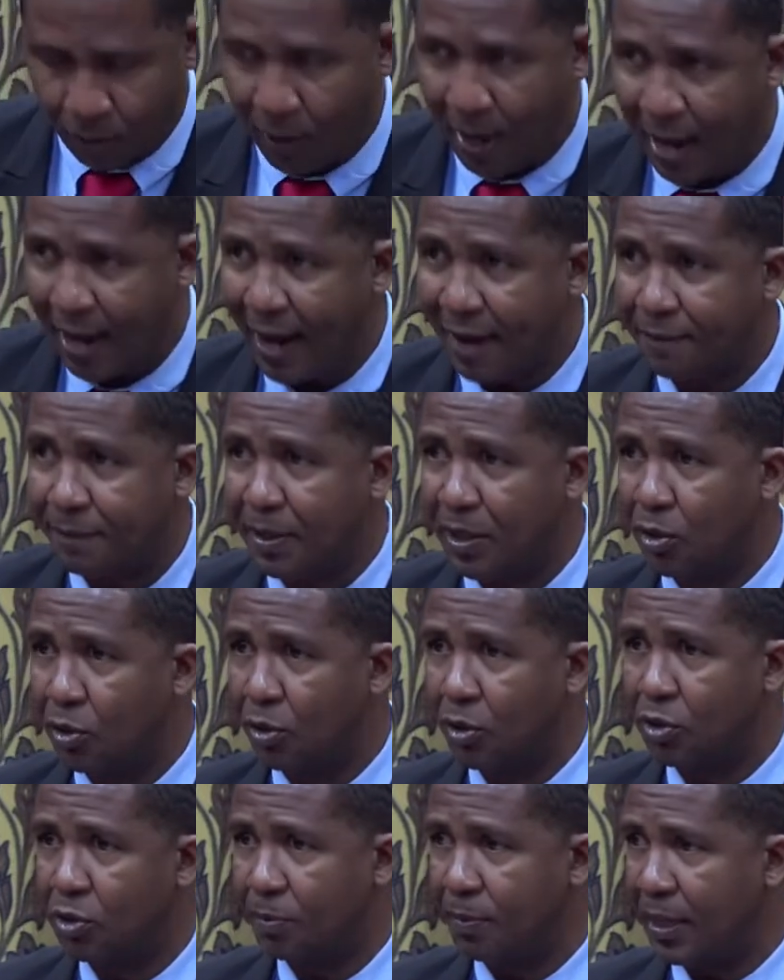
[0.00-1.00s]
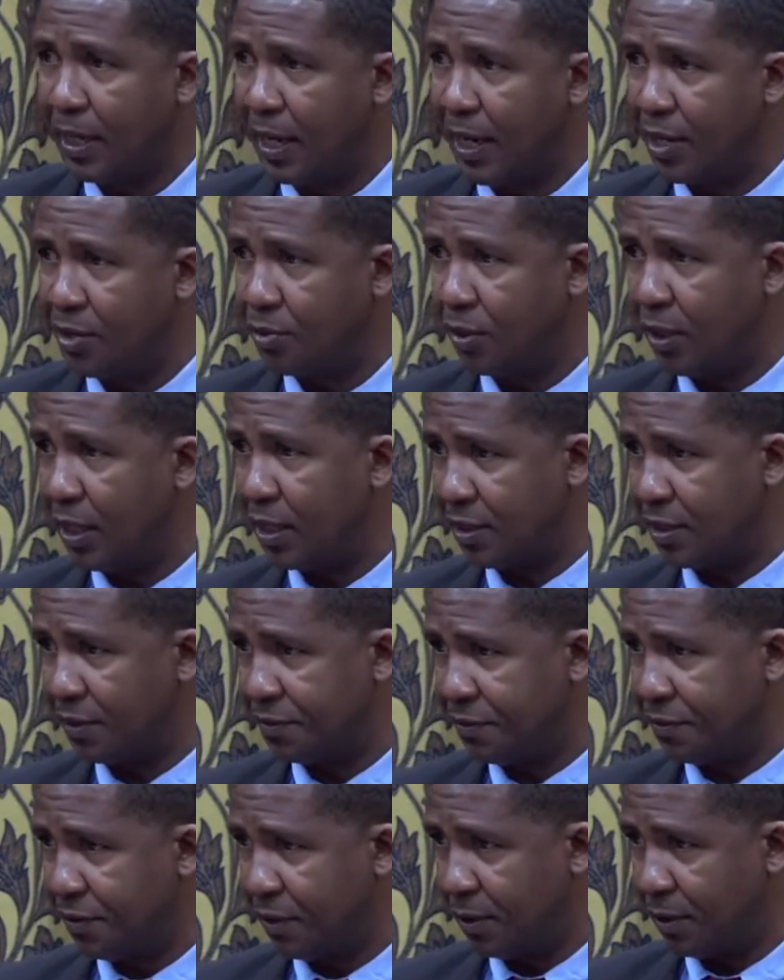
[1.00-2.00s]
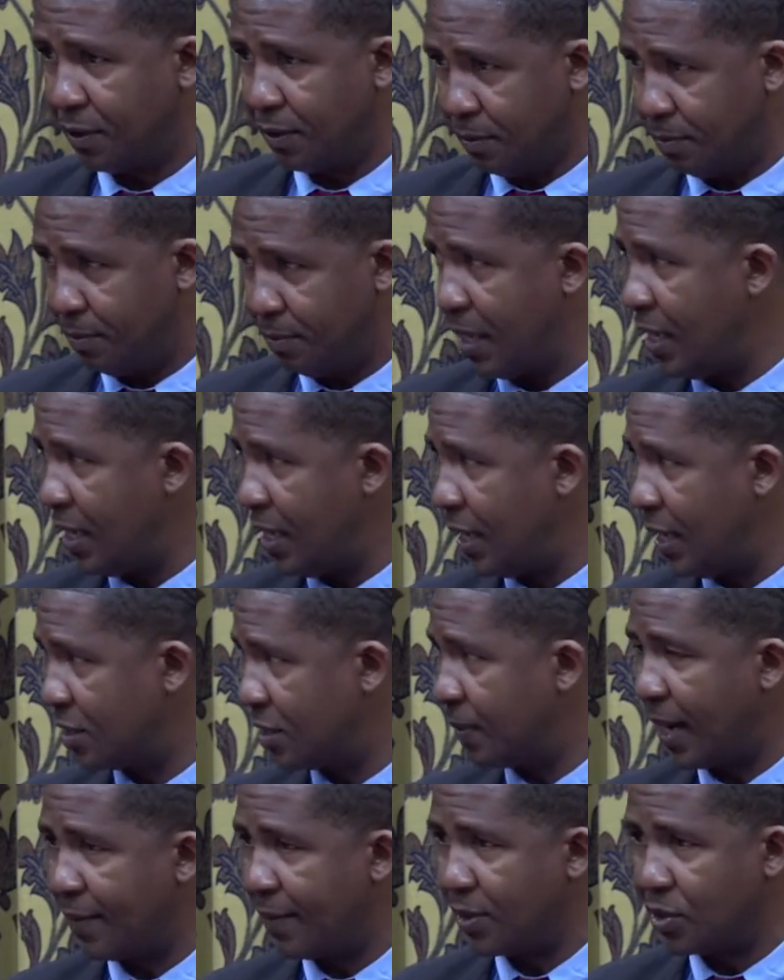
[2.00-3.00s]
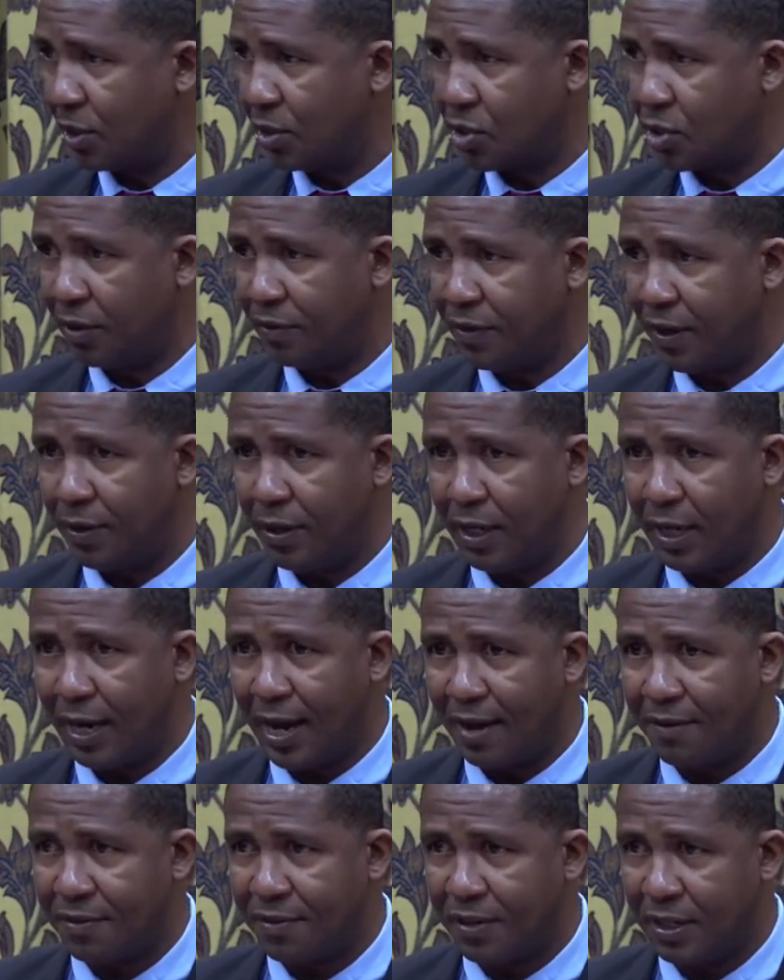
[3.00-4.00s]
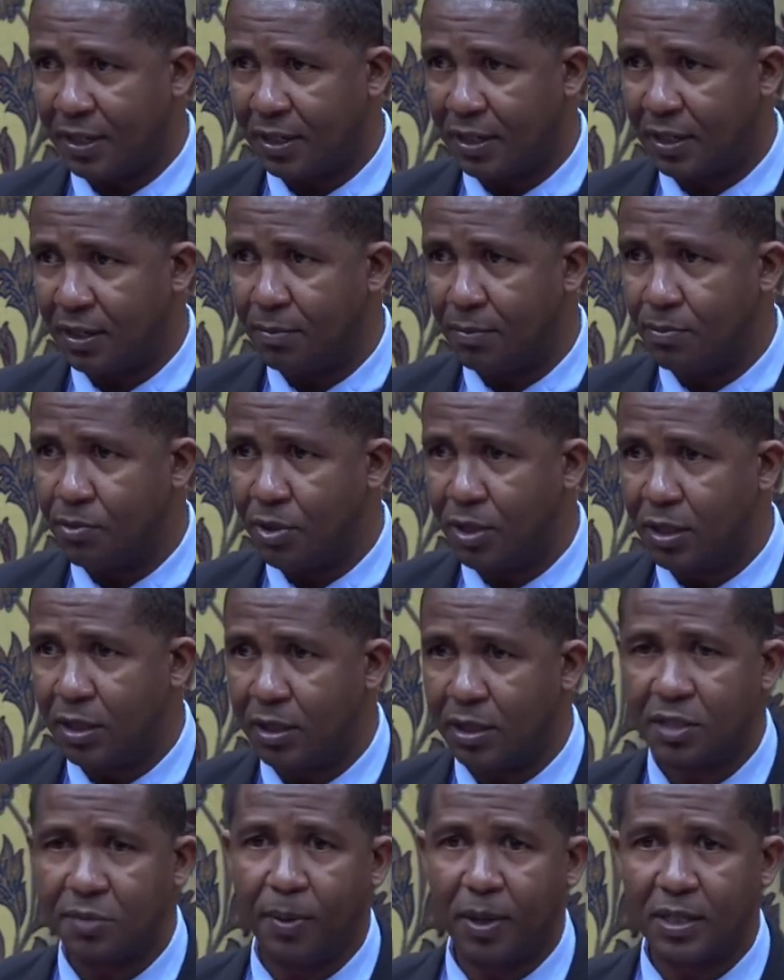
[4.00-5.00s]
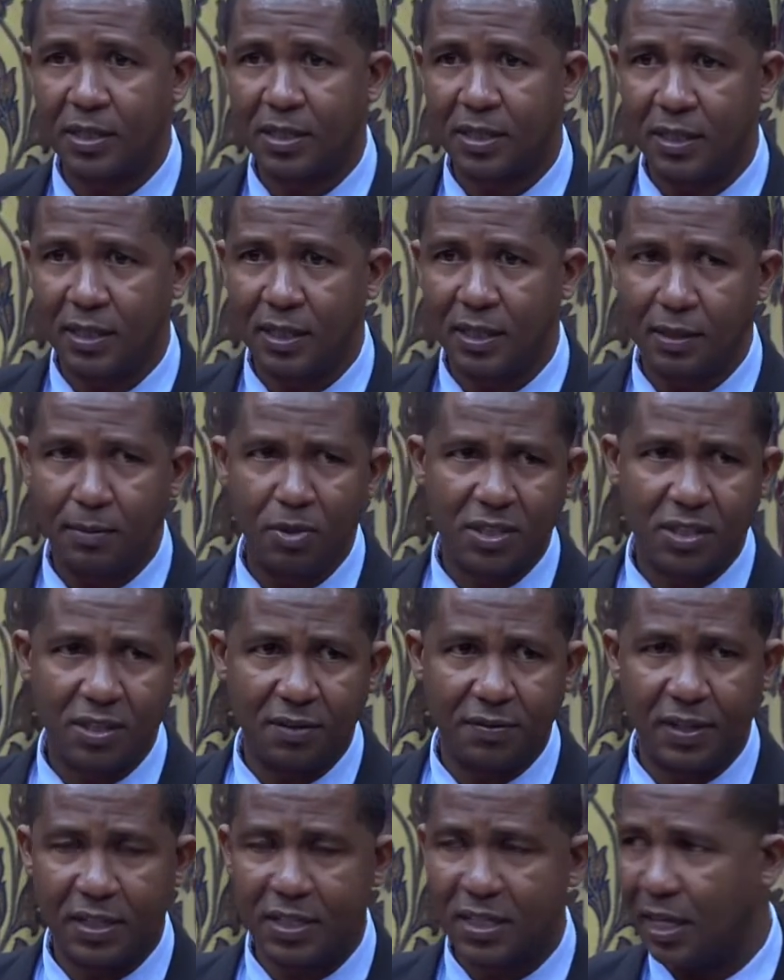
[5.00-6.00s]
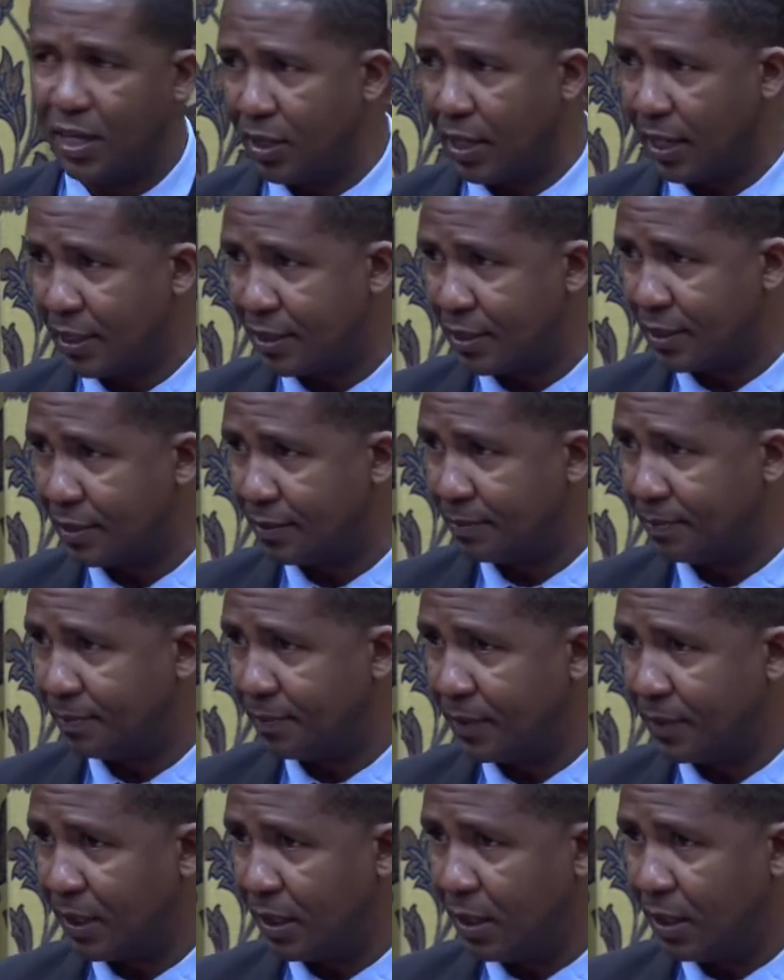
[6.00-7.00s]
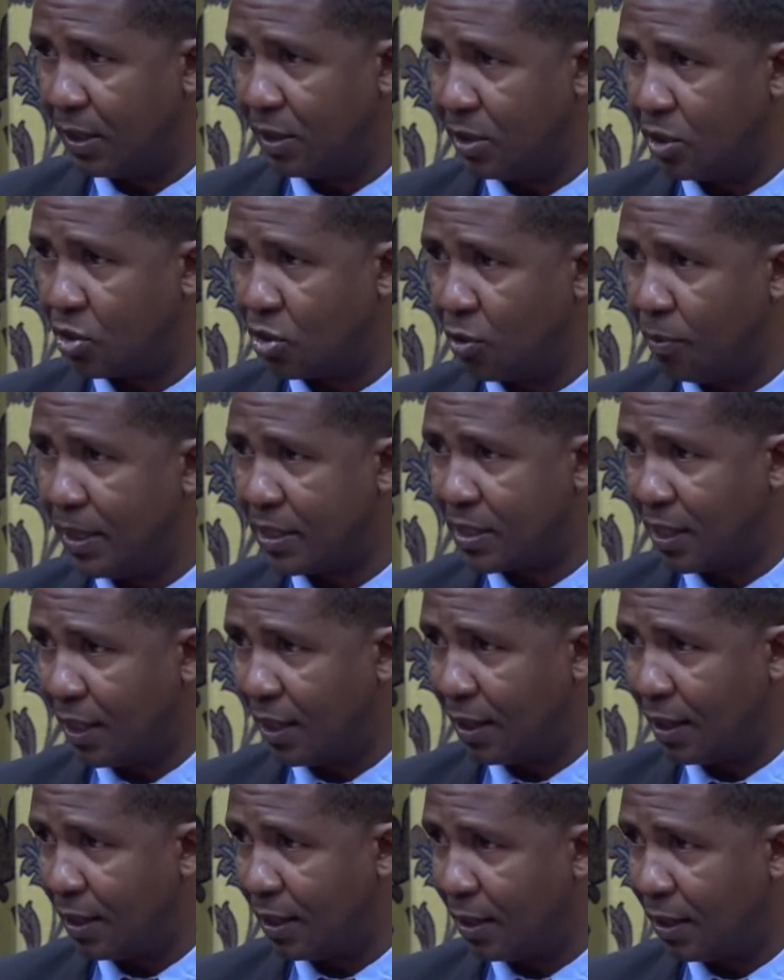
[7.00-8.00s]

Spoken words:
I have been known to be an educator for many years, but I was also a very avid community sports leader. Most of us here know that. So, Mr.